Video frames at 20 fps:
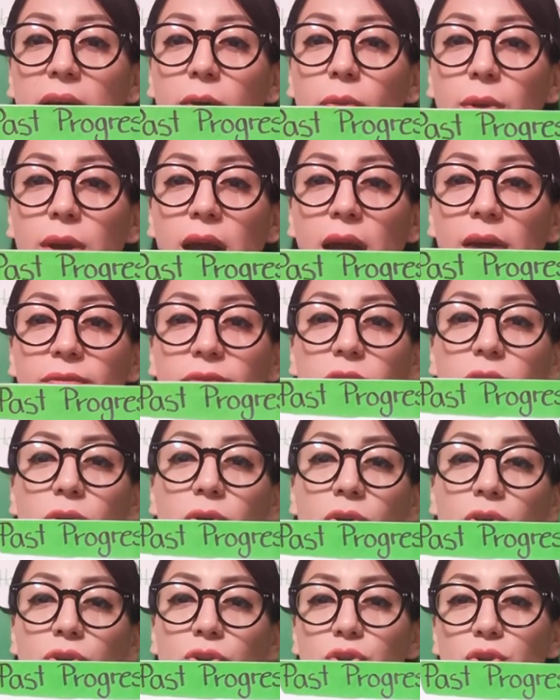we have
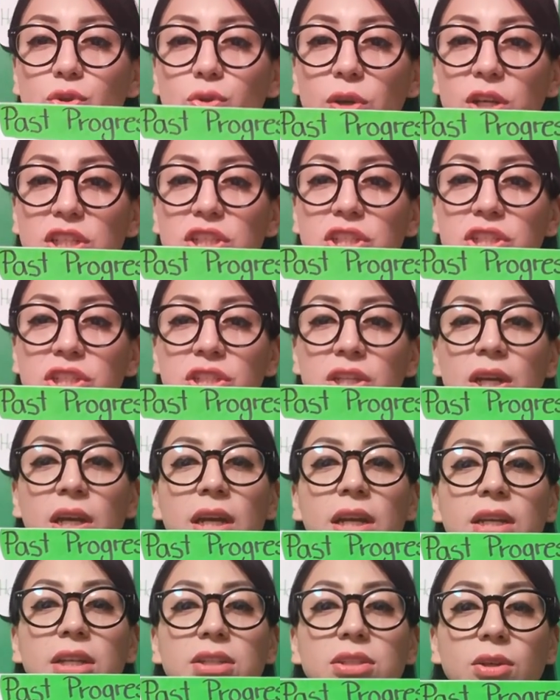to switch.
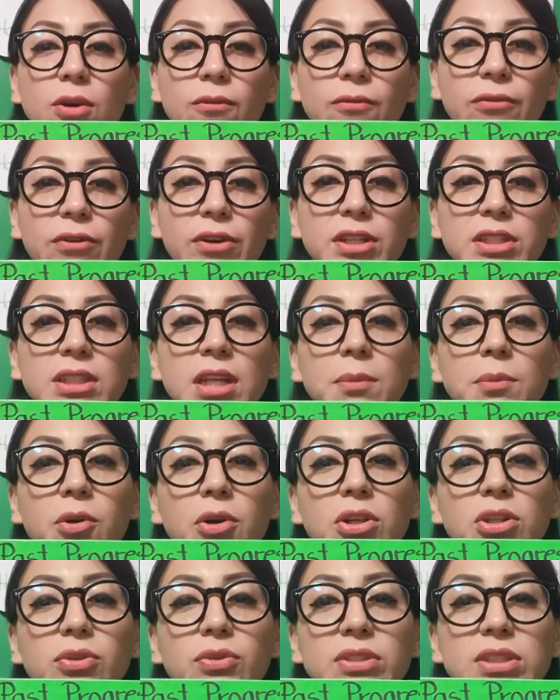So first I'm
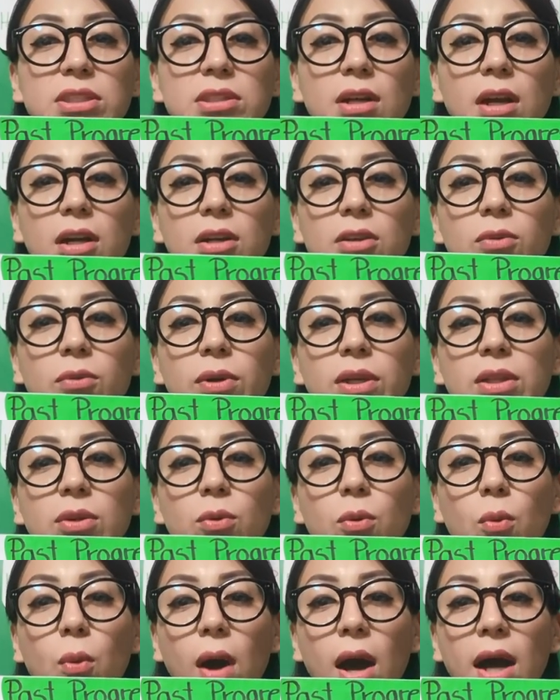going to start with
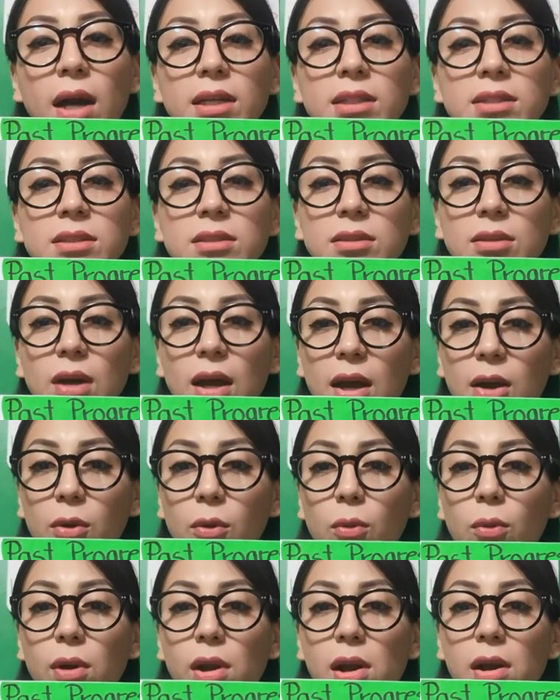was
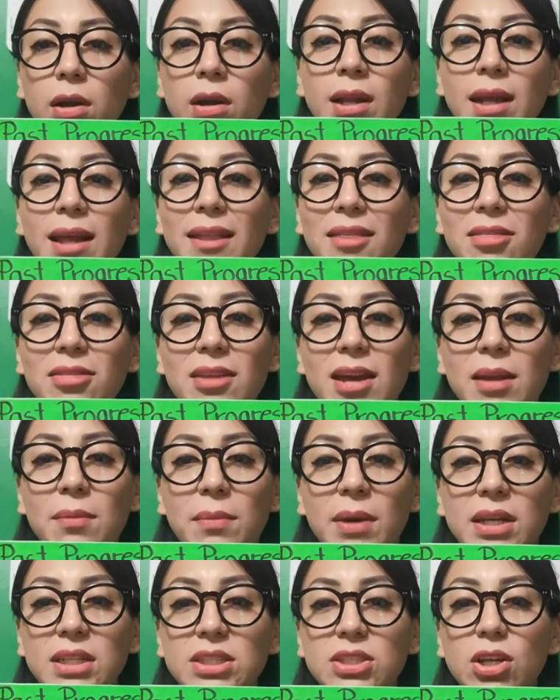and were, then
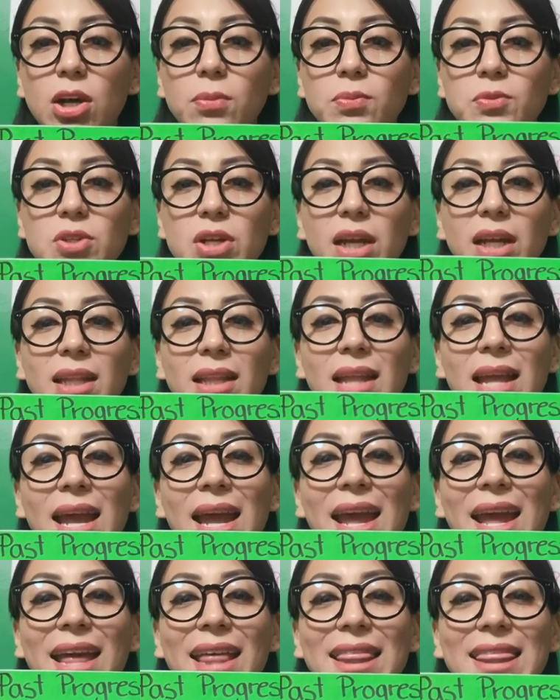my subject,
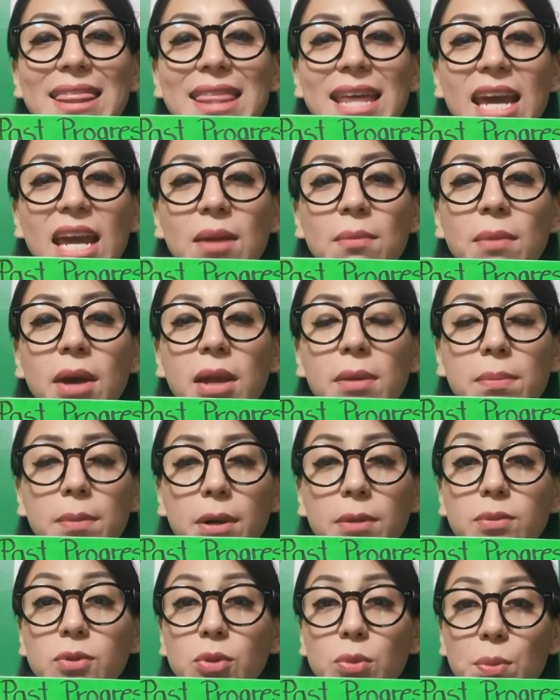then my
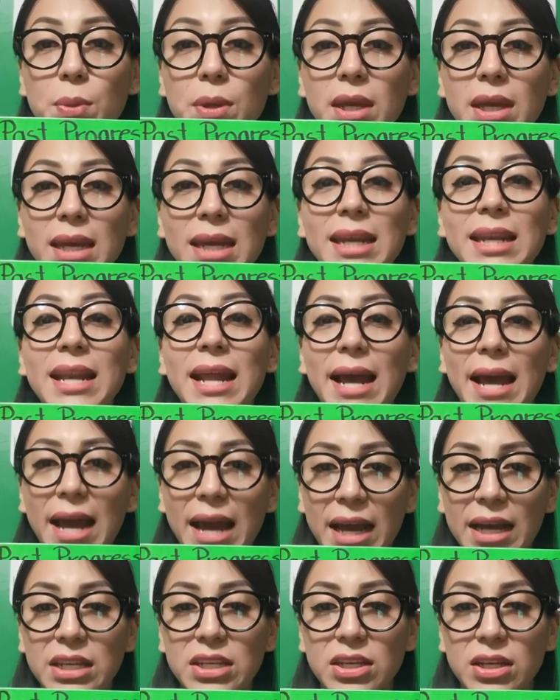verb to be in
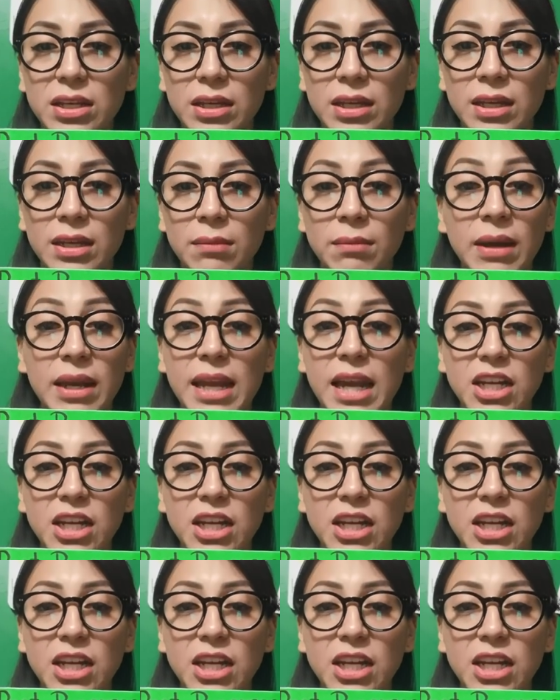my